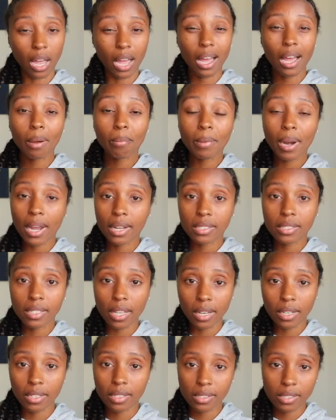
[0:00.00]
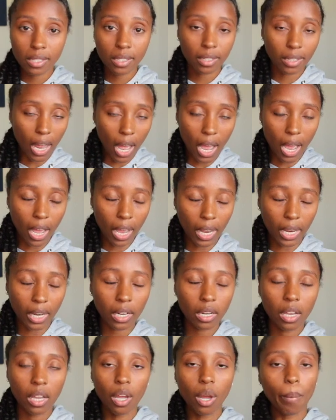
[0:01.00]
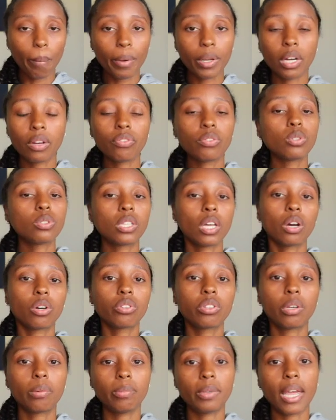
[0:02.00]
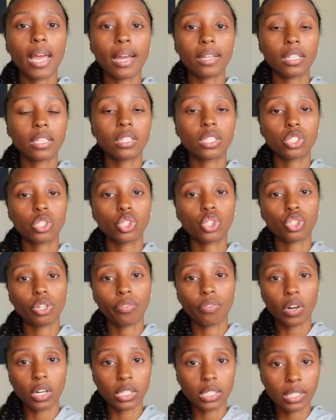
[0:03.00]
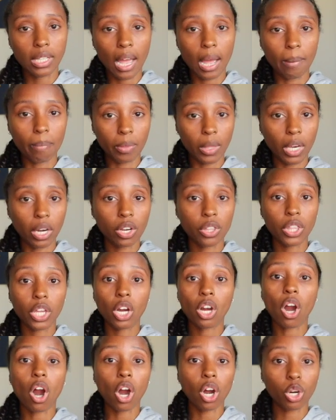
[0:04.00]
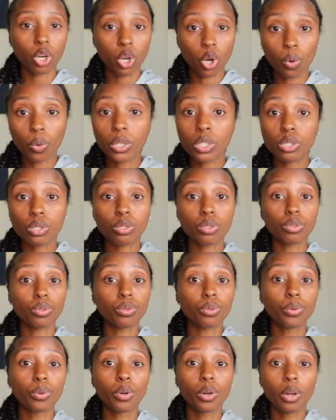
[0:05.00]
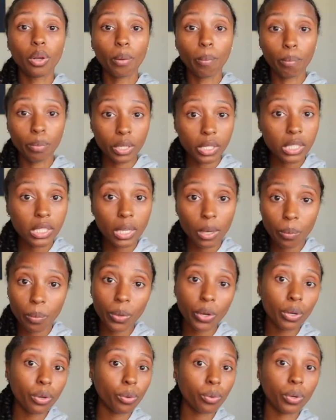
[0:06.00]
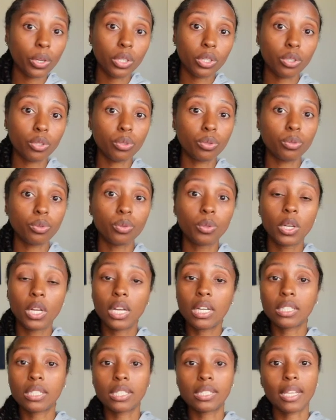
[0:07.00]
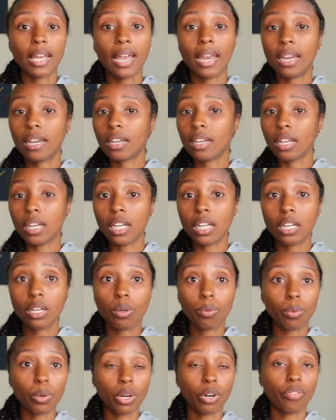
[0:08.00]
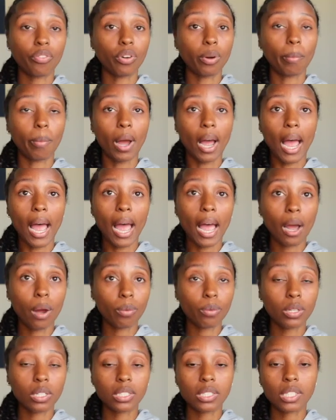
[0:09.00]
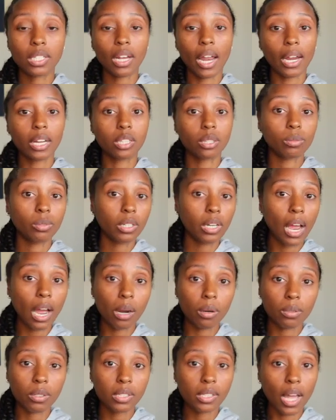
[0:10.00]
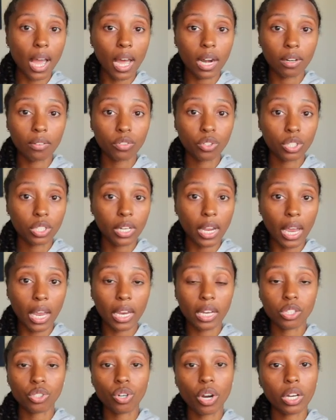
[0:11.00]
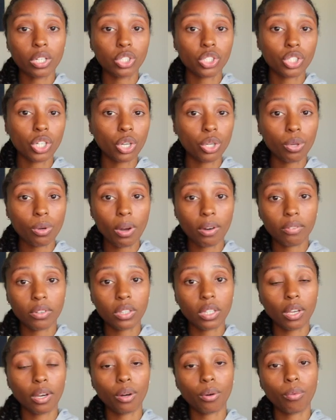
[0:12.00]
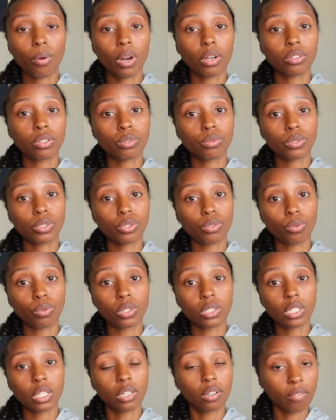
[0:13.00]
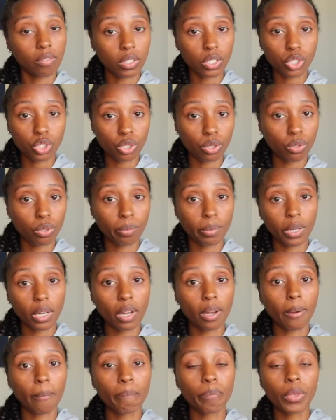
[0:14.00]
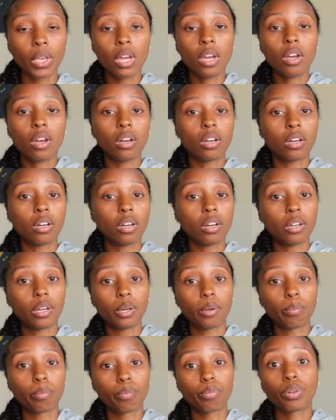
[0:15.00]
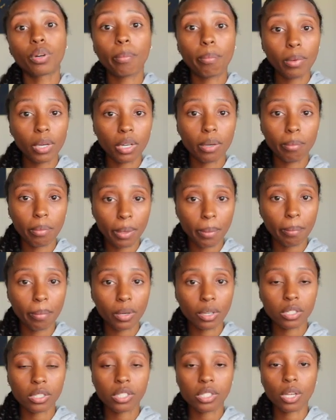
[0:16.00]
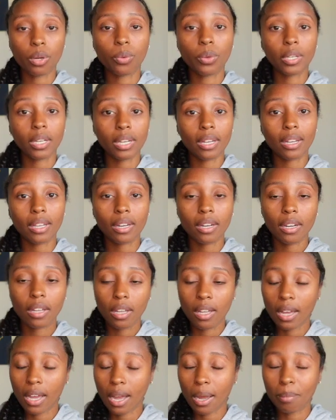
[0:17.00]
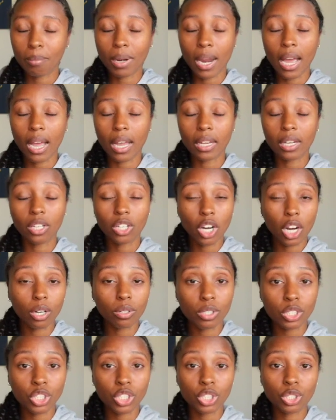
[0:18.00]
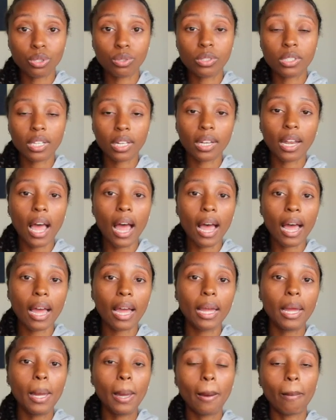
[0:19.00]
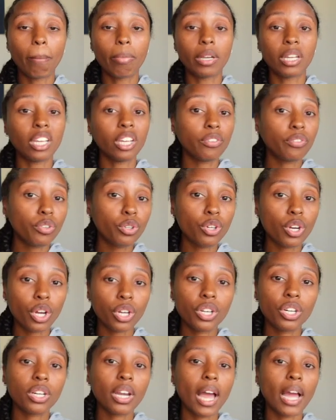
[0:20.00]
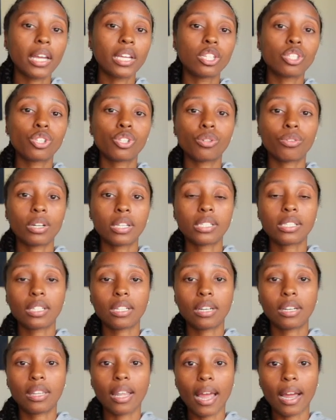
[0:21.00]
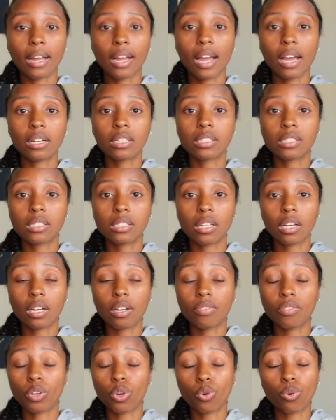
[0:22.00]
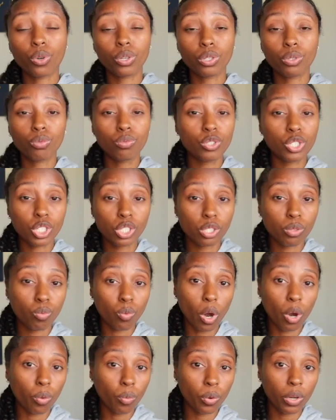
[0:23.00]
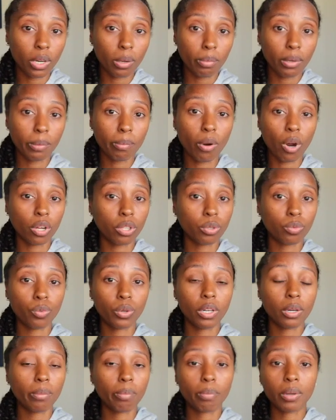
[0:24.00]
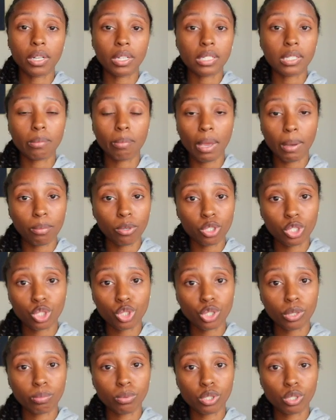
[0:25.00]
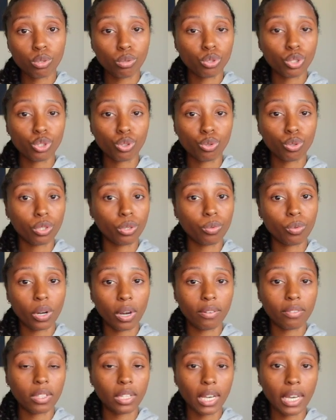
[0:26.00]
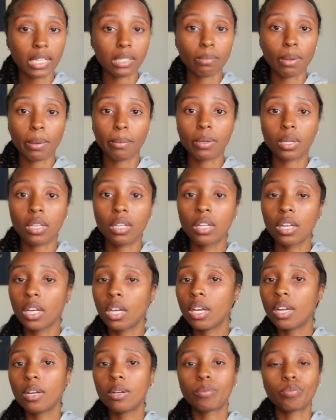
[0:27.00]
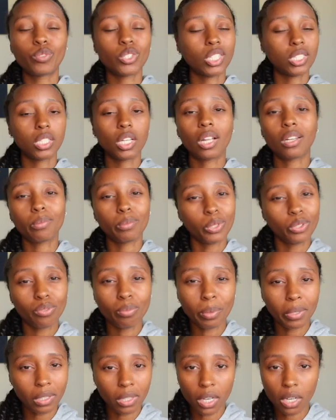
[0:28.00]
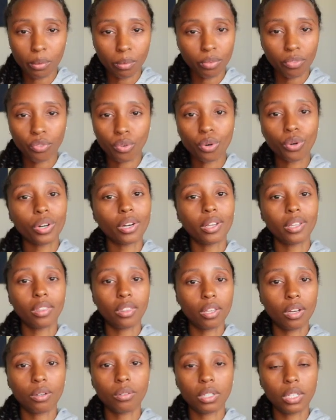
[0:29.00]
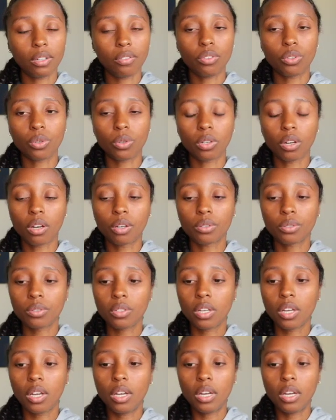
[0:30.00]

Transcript: I'm not saying to lie, but if you tell them, yeah, that this is your first time there, they are going to put someone on you to take anywhere from an hour to like 3 hours out of your day, trying to show you everything around the resort to convince you to become a Premier member. So again, I'm not encouraging you to lie, but if you know you're not interested in that kind of stuff, or you just won't want to be bothered with it because maybe your trip is too short or whatever the case may be, just tell them you've been there before and they'll leave you alone.